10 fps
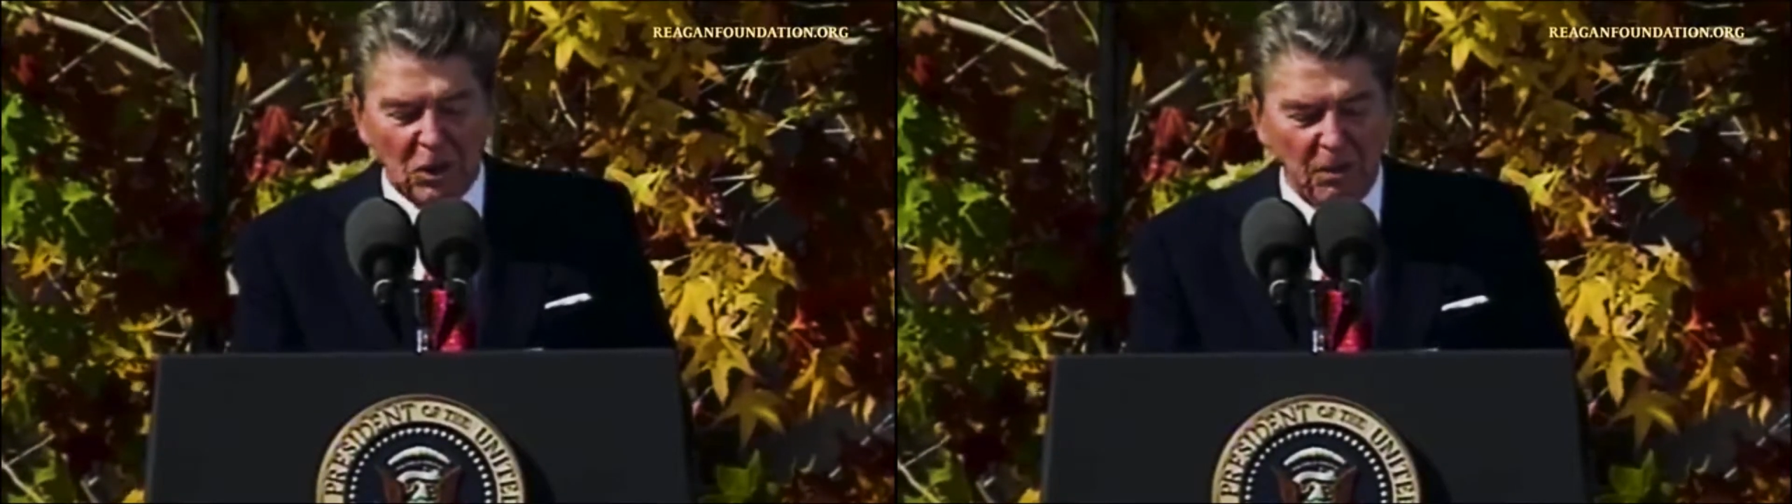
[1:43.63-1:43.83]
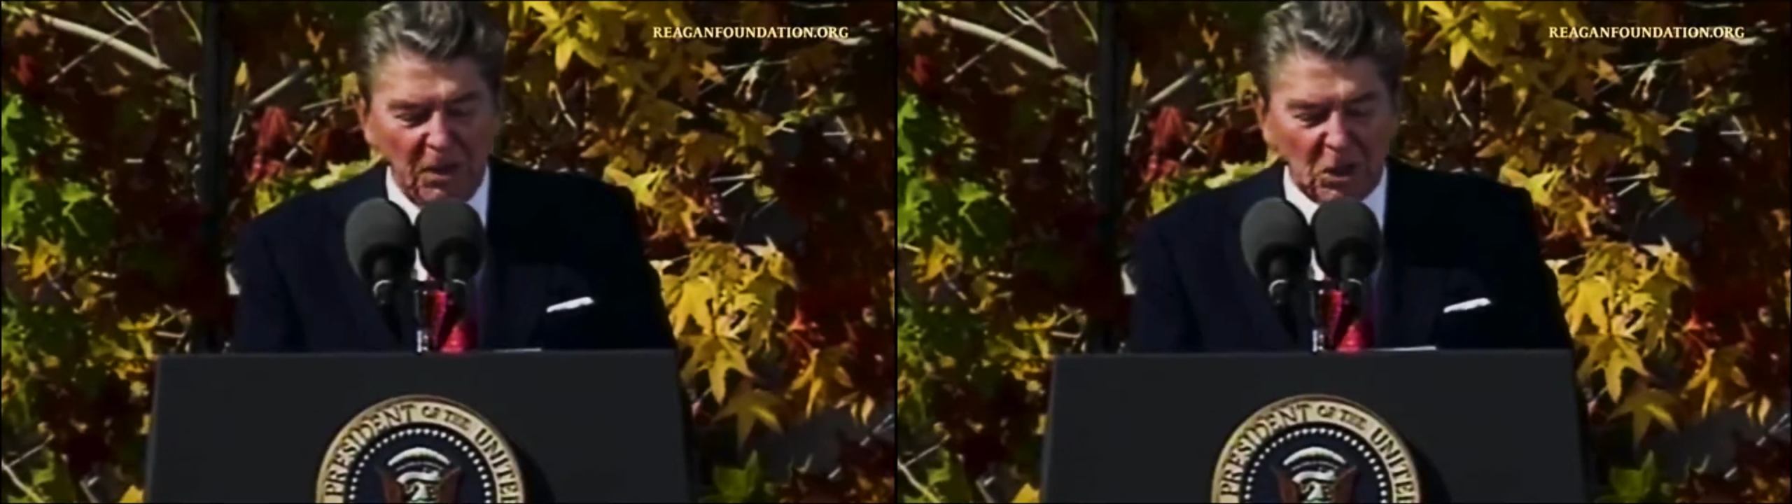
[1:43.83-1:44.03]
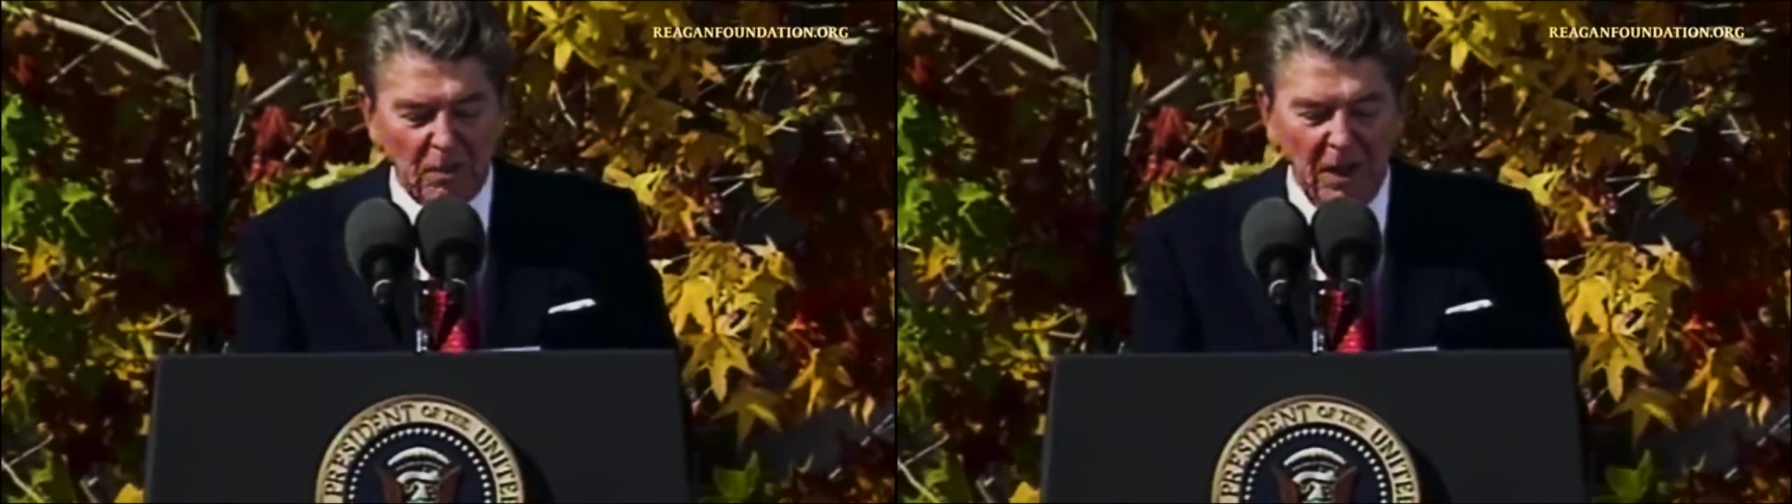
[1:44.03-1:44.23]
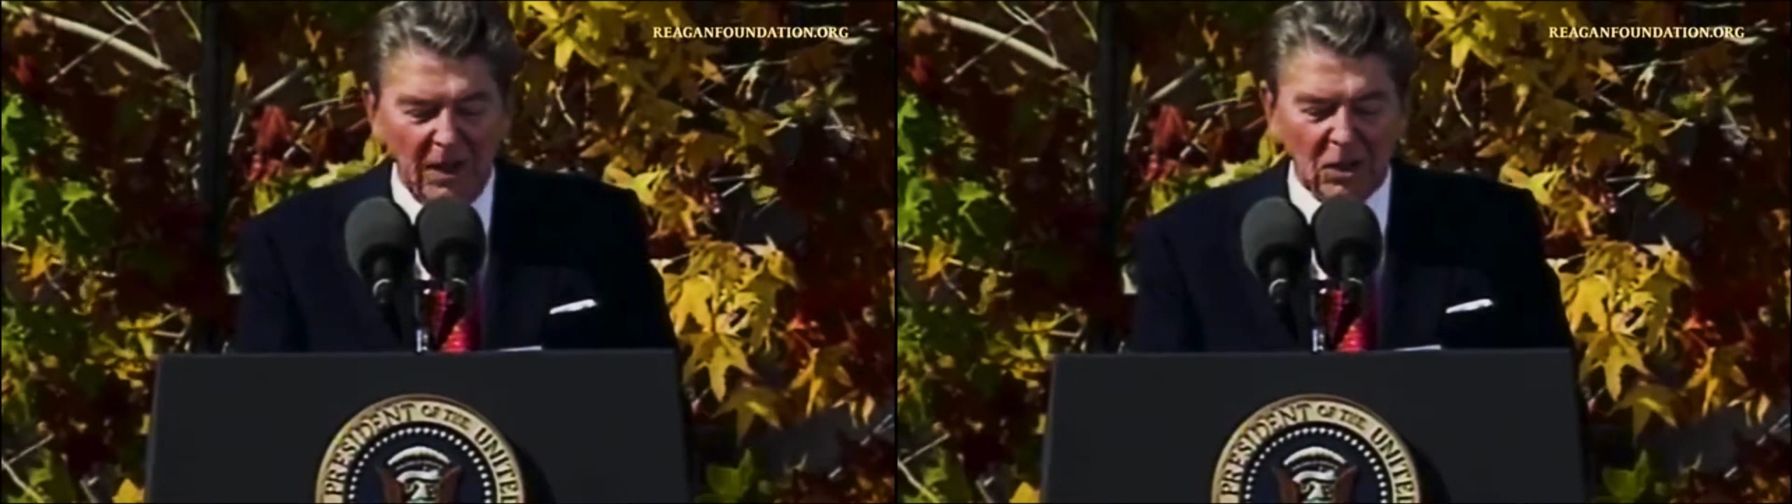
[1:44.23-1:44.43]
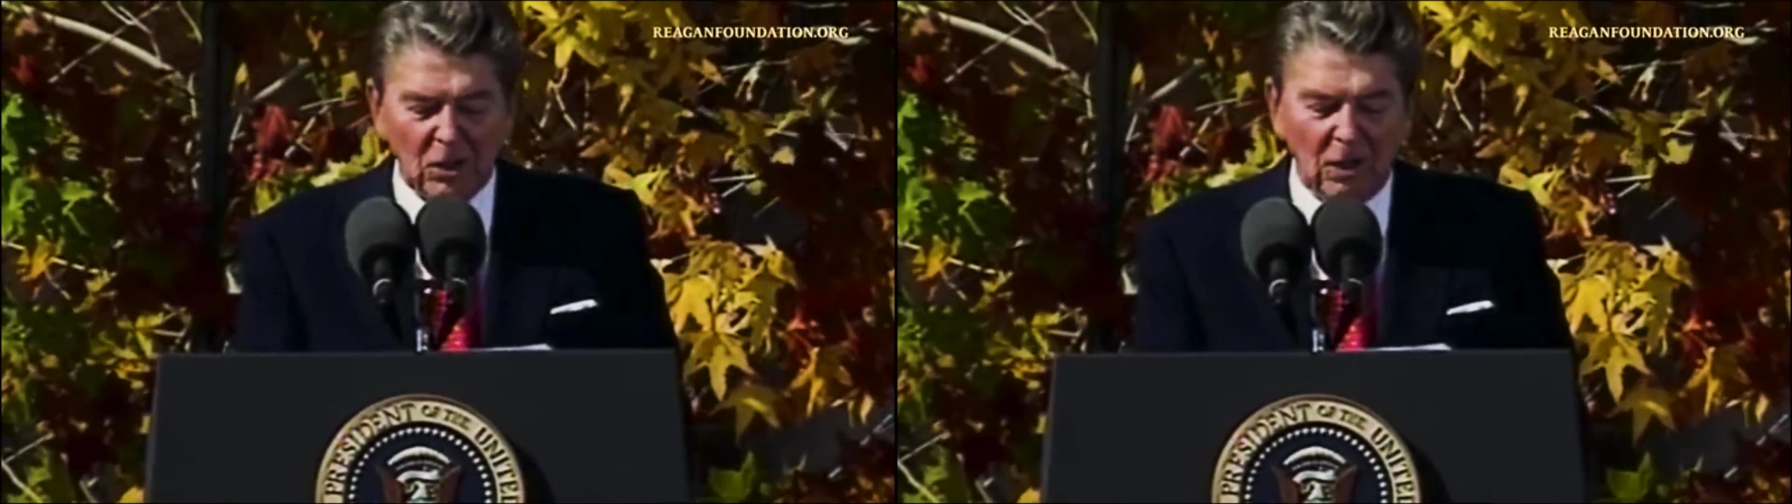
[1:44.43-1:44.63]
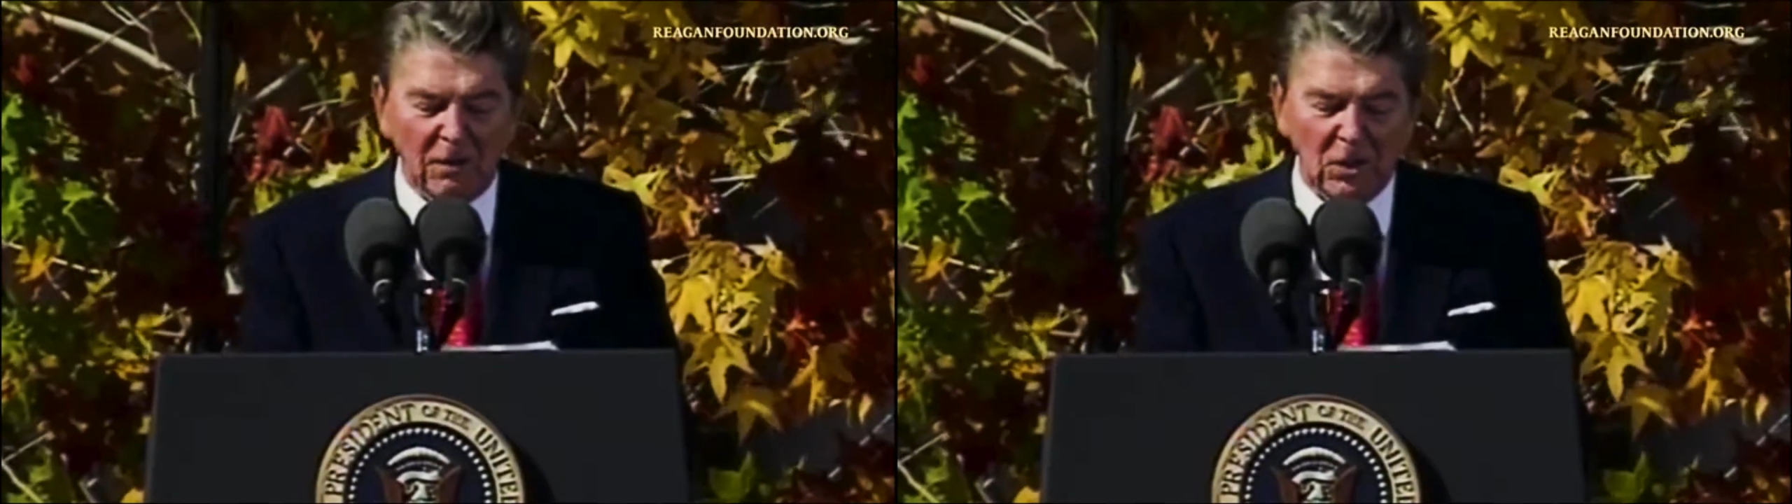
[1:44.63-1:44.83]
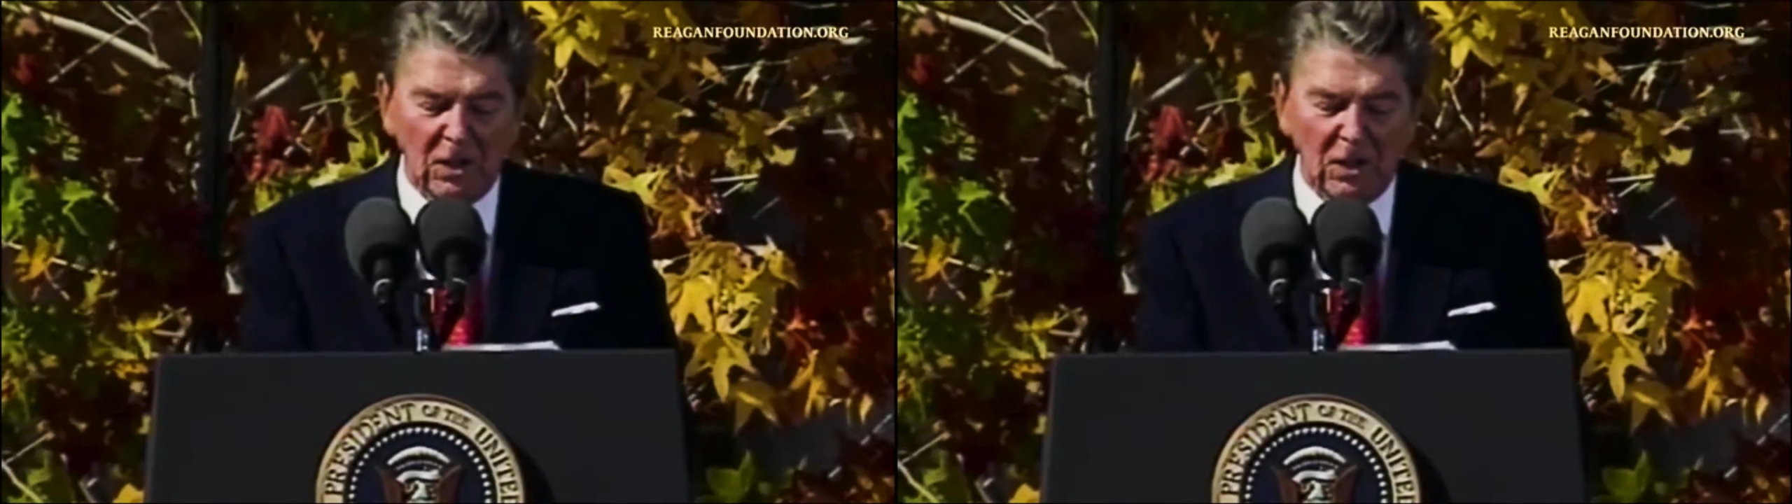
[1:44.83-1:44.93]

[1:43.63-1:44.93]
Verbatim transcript: was to be spent in service